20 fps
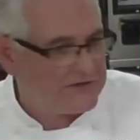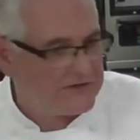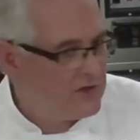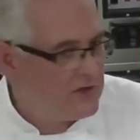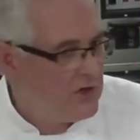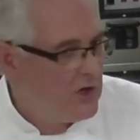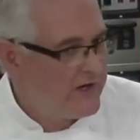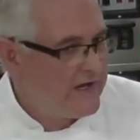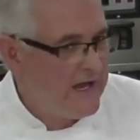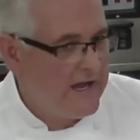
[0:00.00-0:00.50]

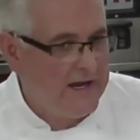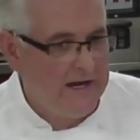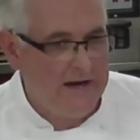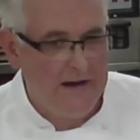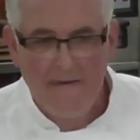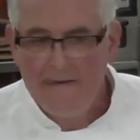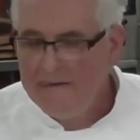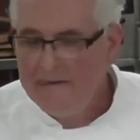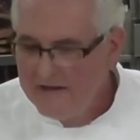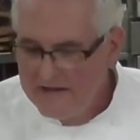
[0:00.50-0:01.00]
just cooking,
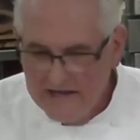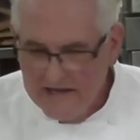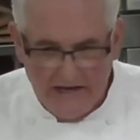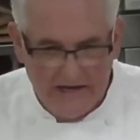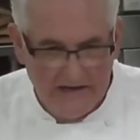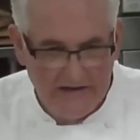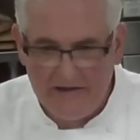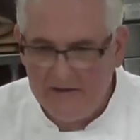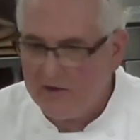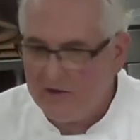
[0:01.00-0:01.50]

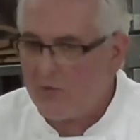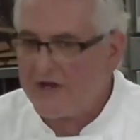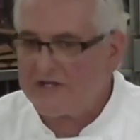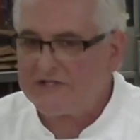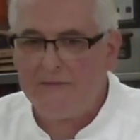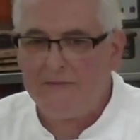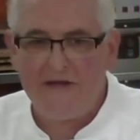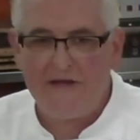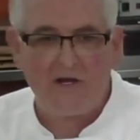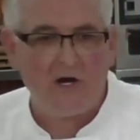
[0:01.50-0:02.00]
and the
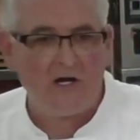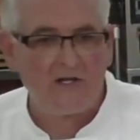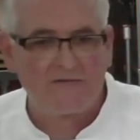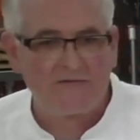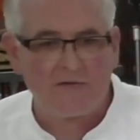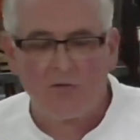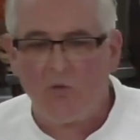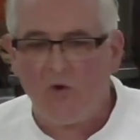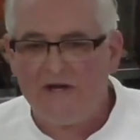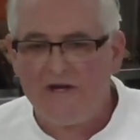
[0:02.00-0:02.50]
recipe
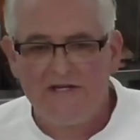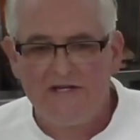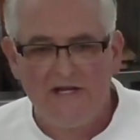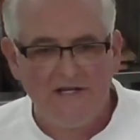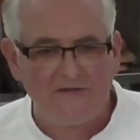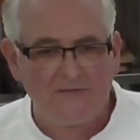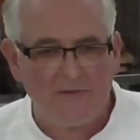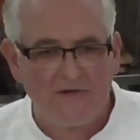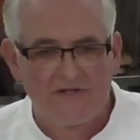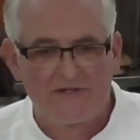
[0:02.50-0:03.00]
calls for 1
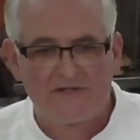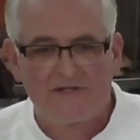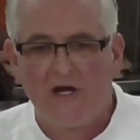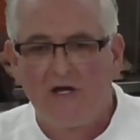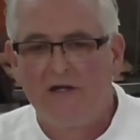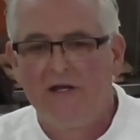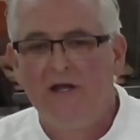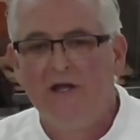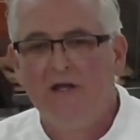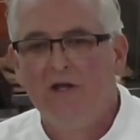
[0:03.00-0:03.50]
teaspoon of
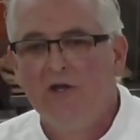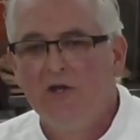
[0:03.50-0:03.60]
salt,